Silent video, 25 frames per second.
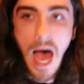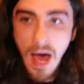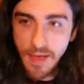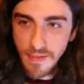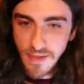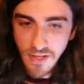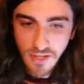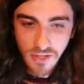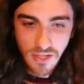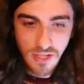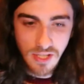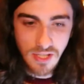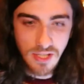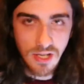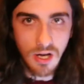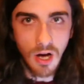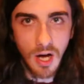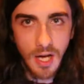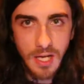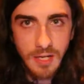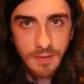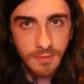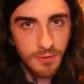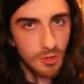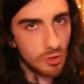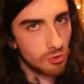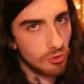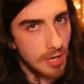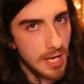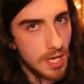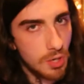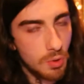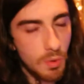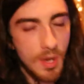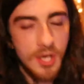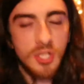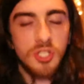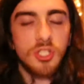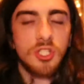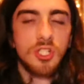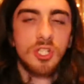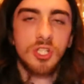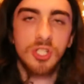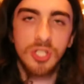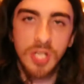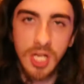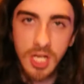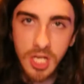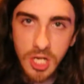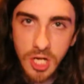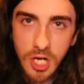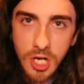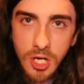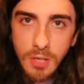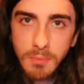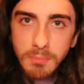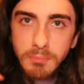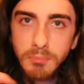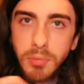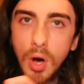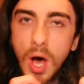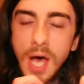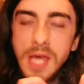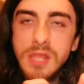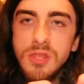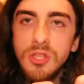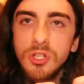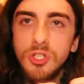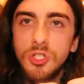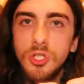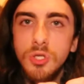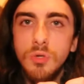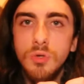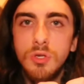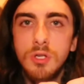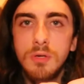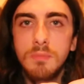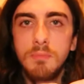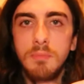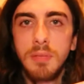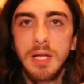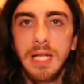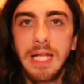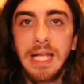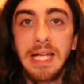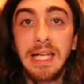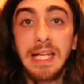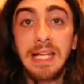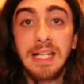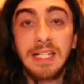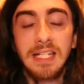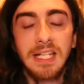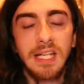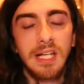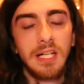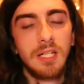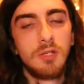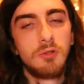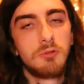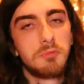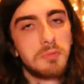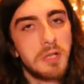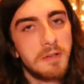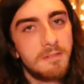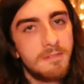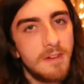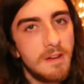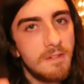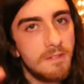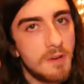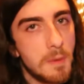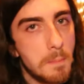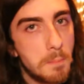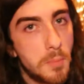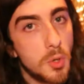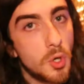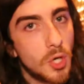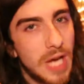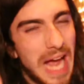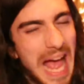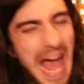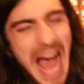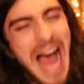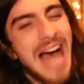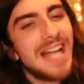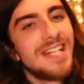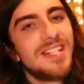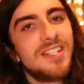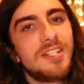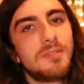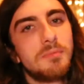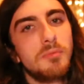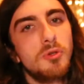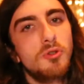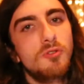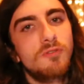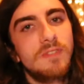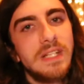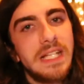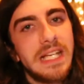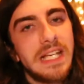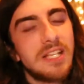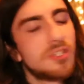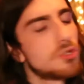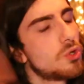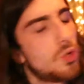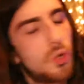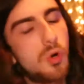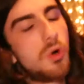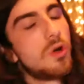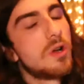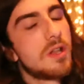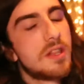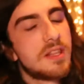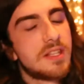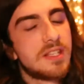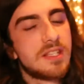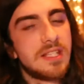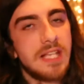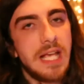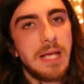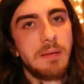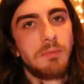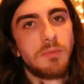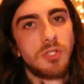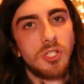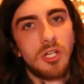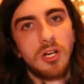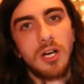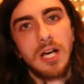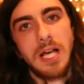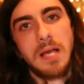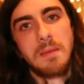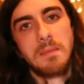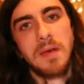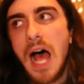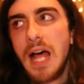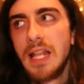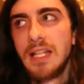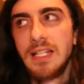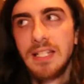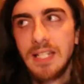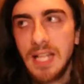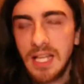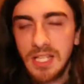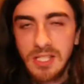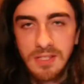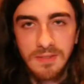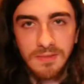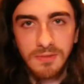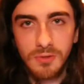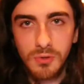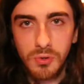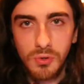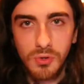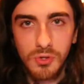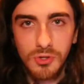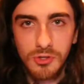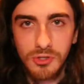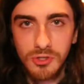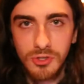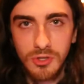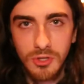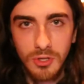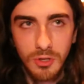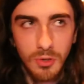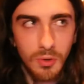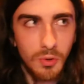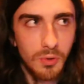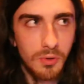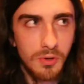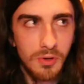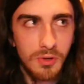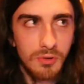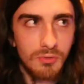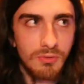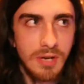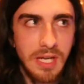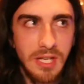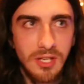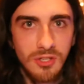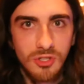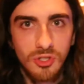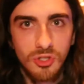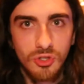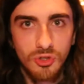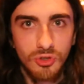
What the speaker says: And this is kind of a great question because I can combine the two completely and tell you what my favourite book and movie is all at the same time. And that's of course the Lord of the Rings